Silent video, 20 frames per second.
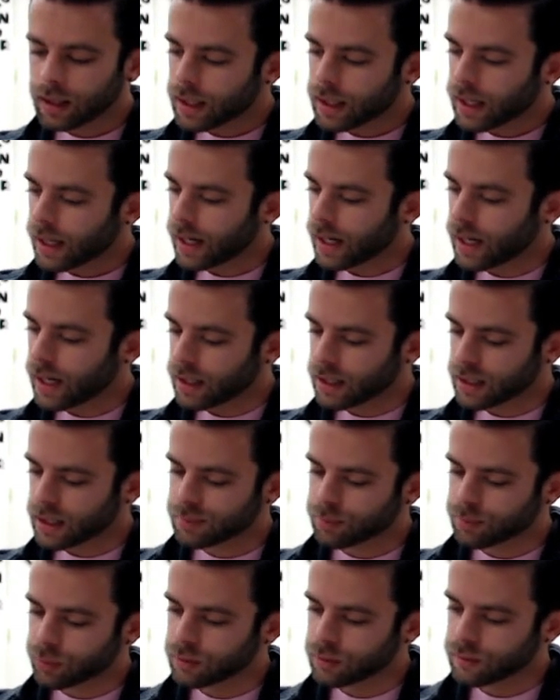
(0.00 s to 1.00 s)
And let's
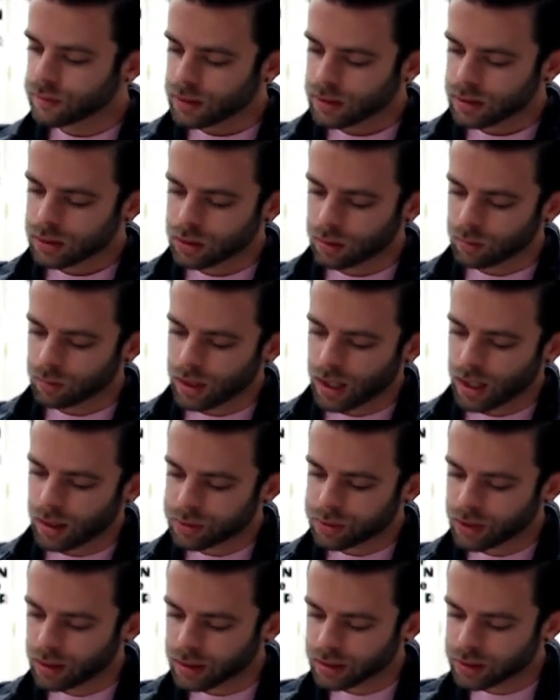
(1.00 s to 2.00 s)
prove it. So when I
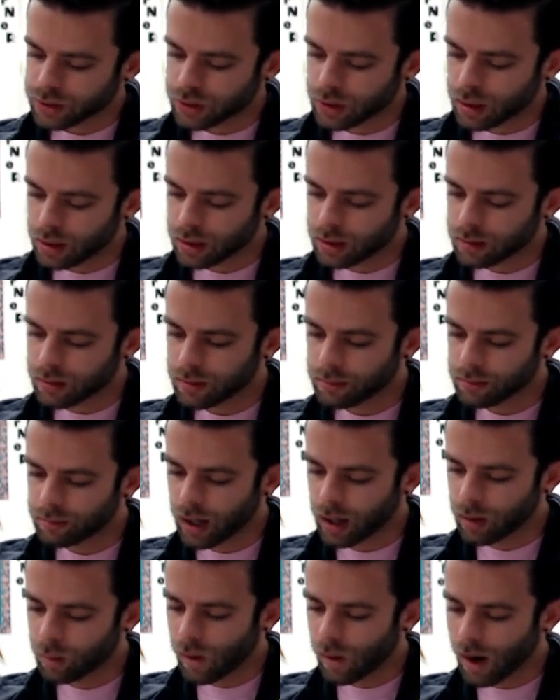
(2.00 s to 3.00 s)
plug and chug,
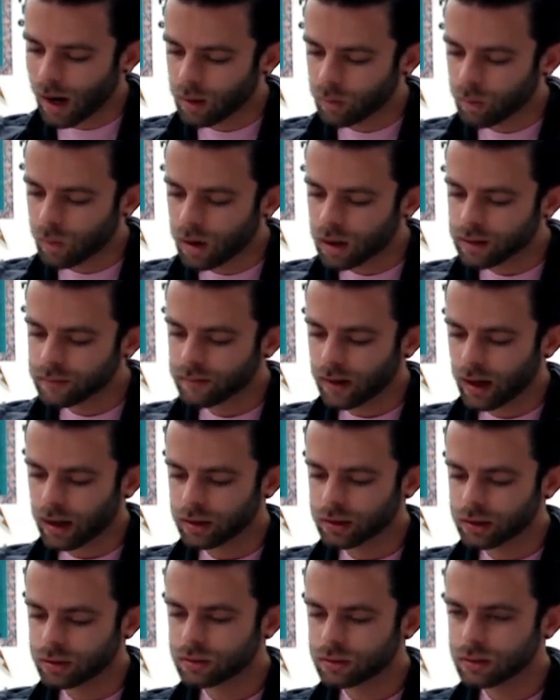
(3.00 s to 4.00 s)
my y1
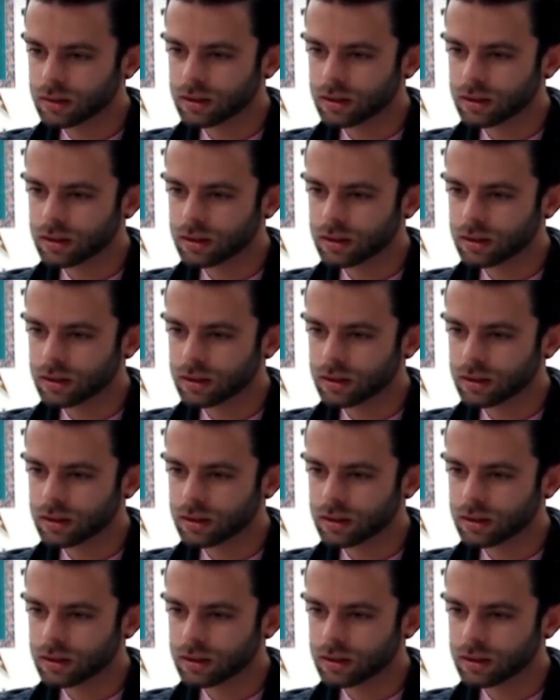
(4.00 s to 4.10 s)
value